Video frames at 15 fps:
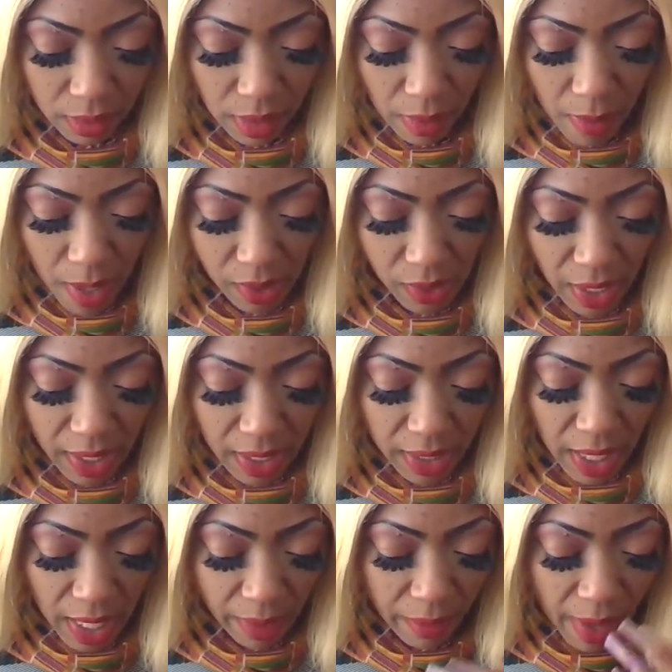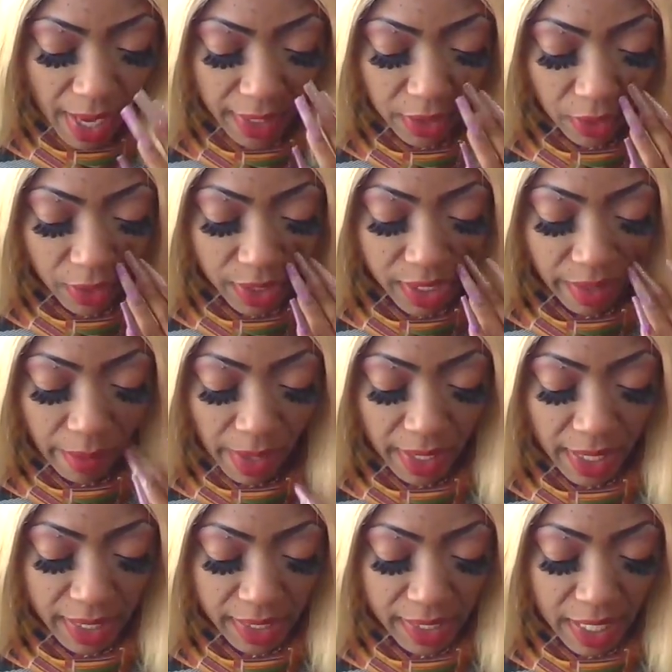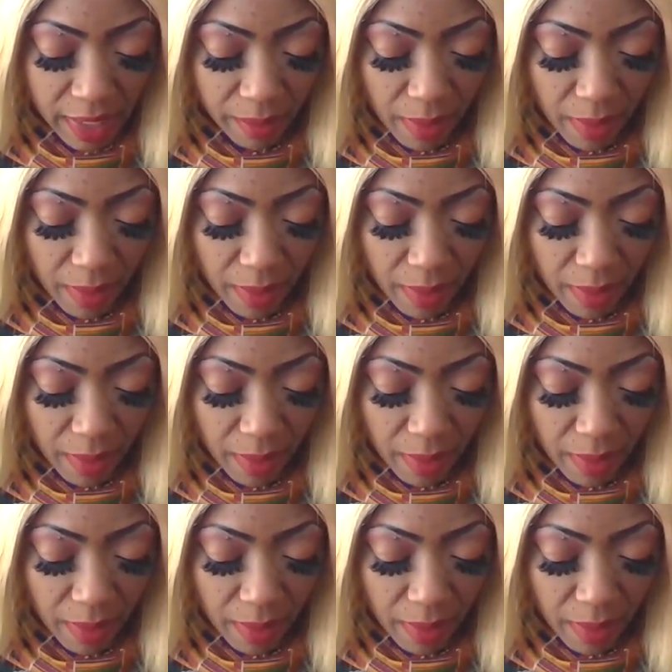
I'm also getting a lot of magic or somebody that's standing